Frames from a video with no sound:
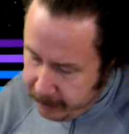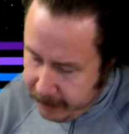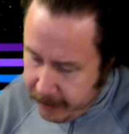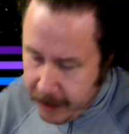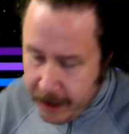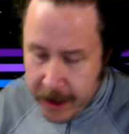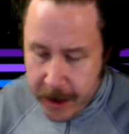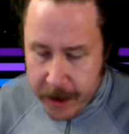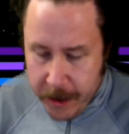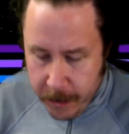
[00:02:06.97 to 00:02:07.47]

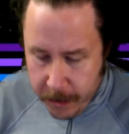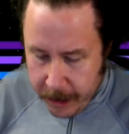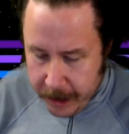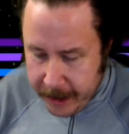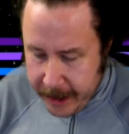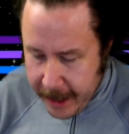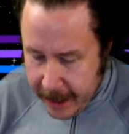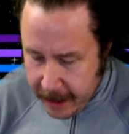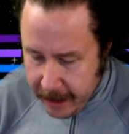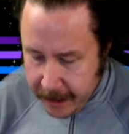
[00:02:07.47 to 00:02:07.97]
You are
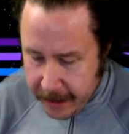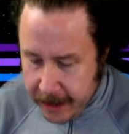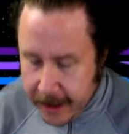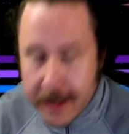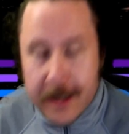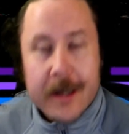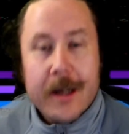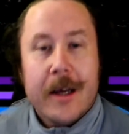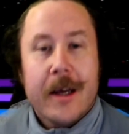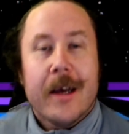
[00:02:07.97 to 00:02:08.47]
talented
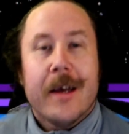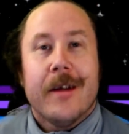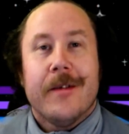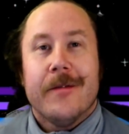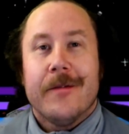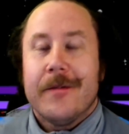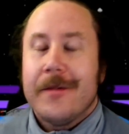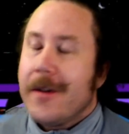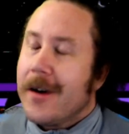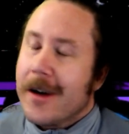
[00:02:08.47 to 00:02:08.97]
and
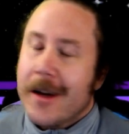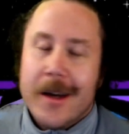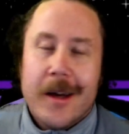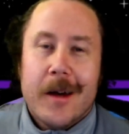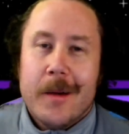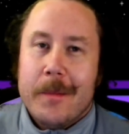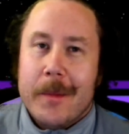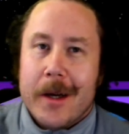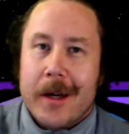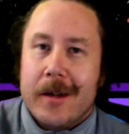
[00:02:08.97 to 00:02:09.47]
fucking
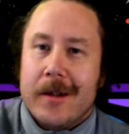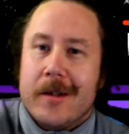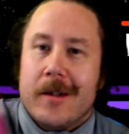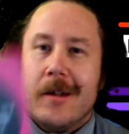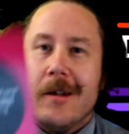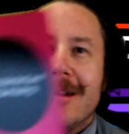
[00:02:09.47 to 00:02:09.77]
amazing.